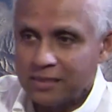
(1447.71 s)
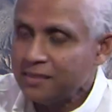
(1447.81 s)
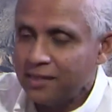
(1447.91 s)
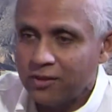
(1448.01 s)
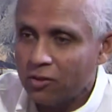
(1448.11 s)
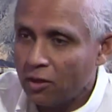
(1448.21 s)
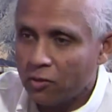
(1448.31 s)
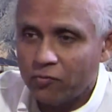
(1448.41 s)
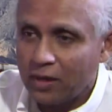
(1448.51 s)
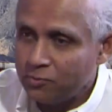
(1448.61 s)
ten dollar,
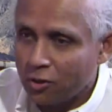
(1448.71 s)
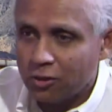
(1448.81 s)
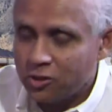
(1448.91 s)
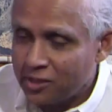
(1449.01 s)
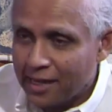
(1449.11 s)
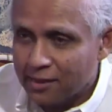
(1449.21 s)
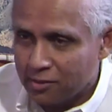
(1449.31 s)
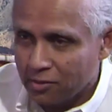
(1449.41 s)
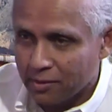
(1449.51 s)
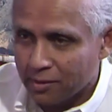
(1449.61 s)
five dollar jacket
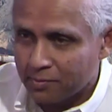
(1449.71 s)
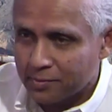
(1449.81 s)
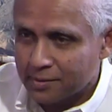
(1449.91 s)
to them